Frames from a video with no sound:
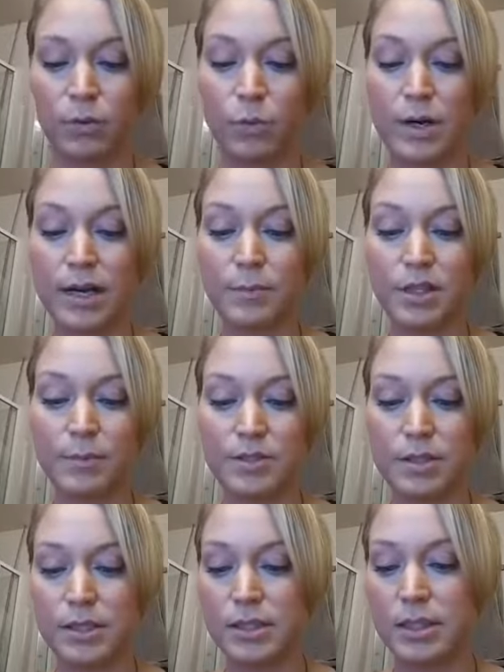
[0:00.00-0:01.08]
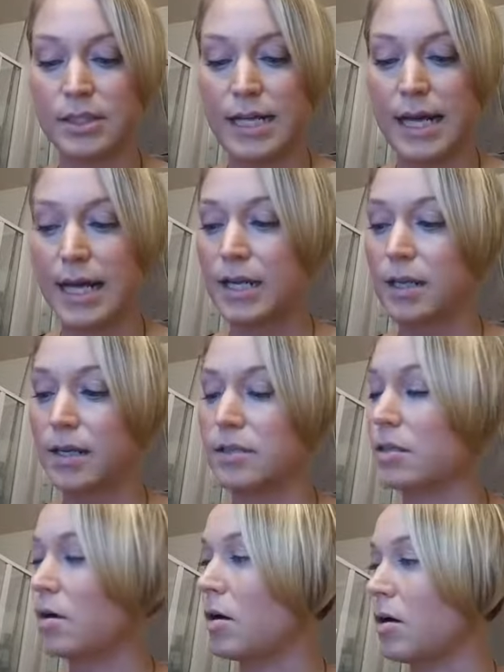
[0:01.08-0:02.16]
The one I'm going to be using today
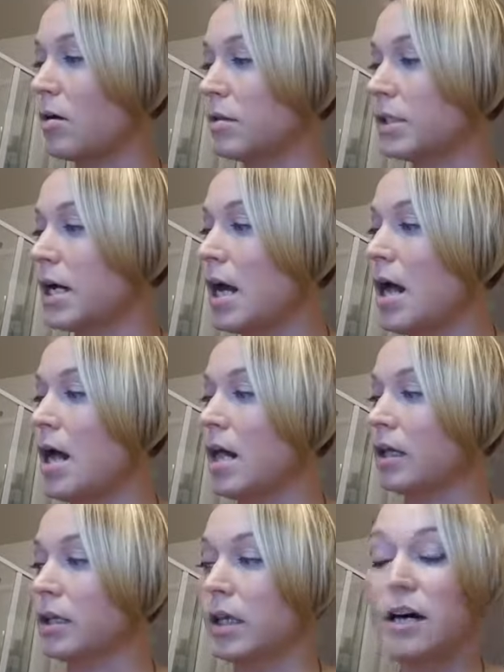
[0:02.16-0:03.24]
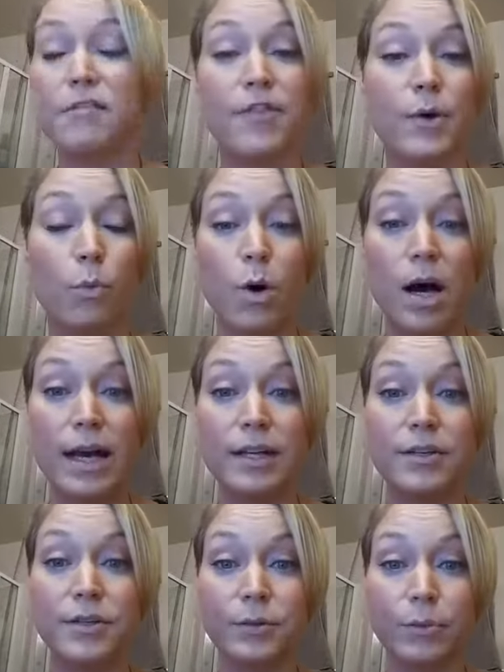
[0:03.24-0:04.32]
is called Love the
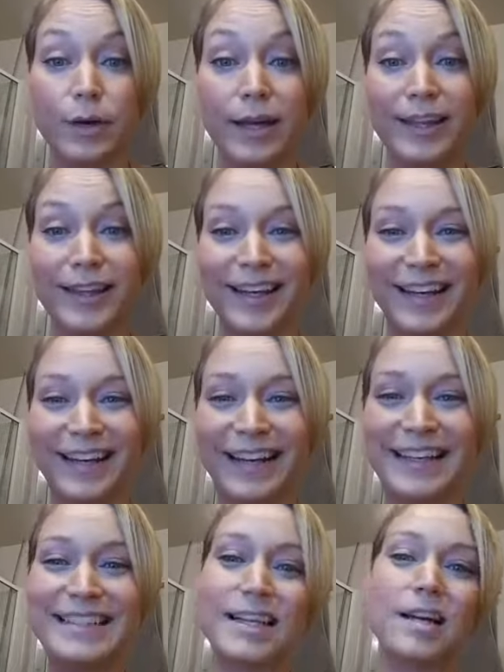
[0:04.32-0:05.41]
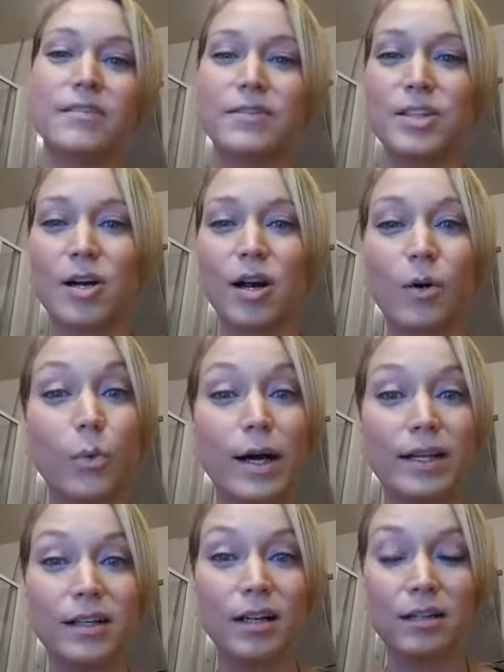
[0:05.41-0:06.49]
Wine You're With. It's kind of a dark
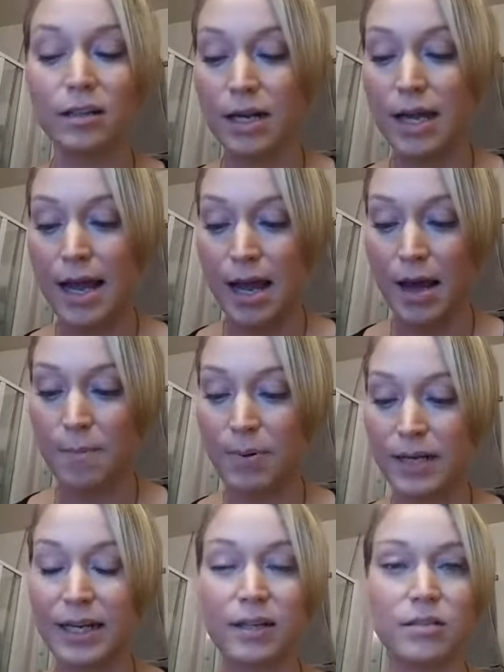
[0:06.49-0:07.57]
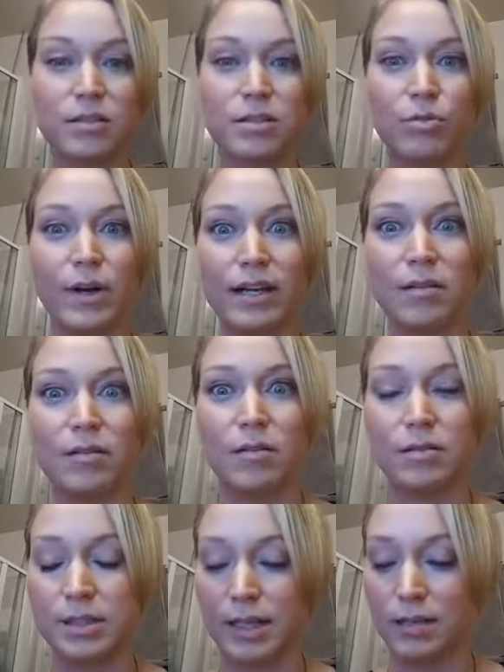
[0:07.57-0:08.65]
wine color, but it looks great on
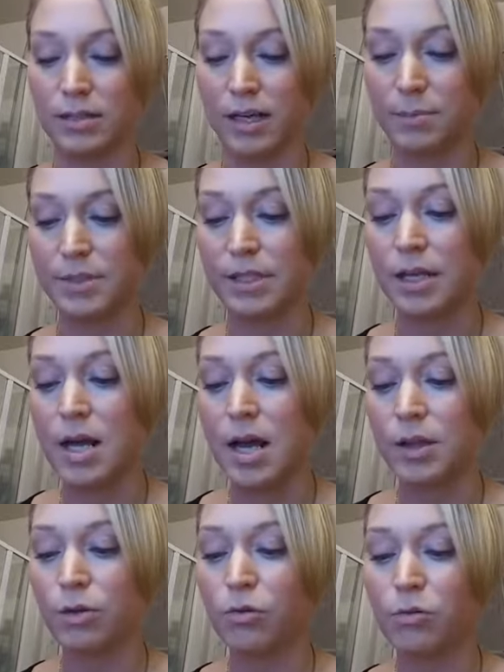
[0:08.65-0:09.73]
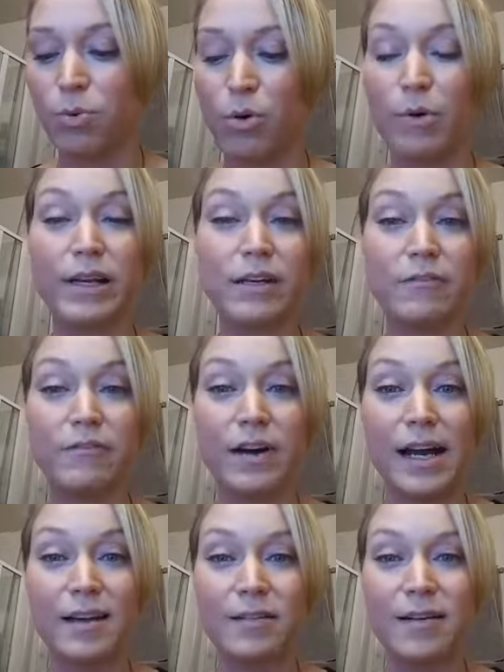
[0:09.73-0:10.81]
all skin types. The whole point of
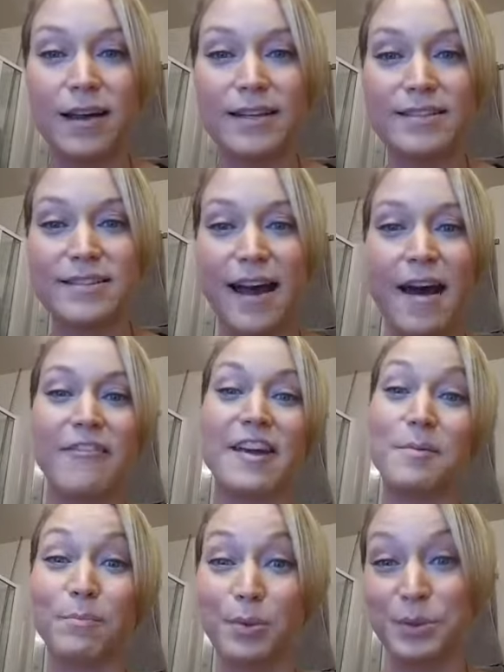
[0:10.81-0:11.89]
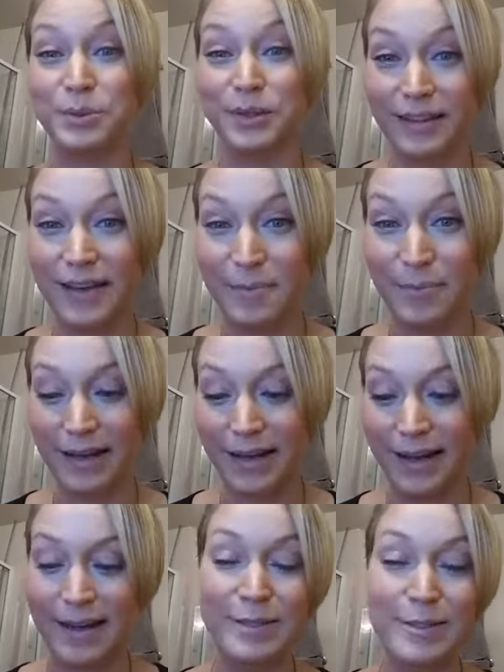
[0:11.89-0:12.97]
Vial is to have a bold lip.
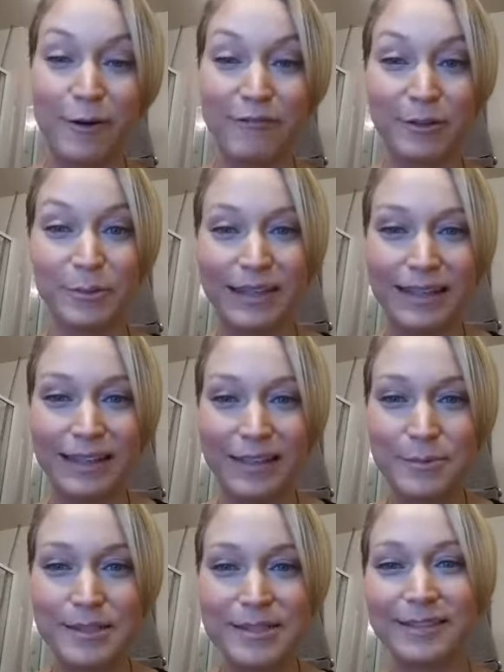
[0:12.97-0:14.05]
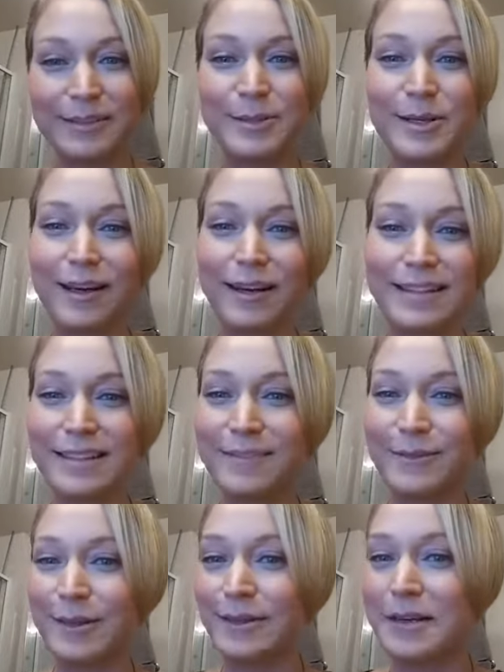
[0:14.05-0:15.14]
So for me, it was a little dark because I
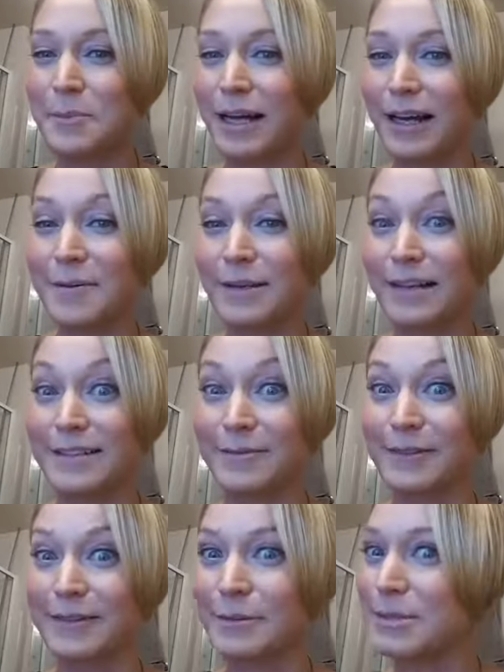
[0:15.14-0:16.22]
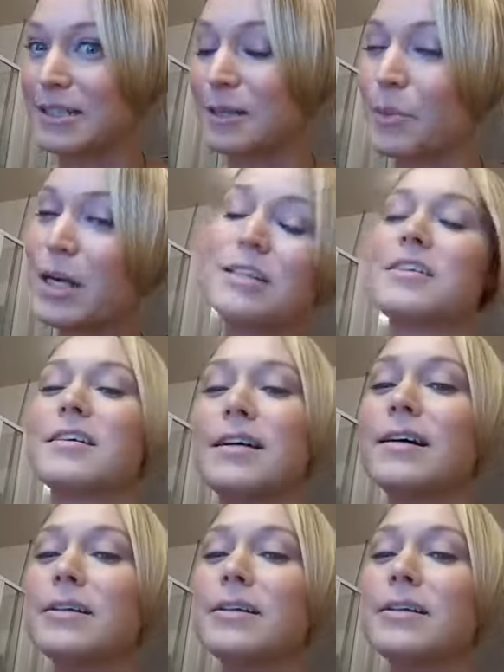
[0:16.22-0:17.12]
don't wear a lot of makeup and I don't wear lipstick much.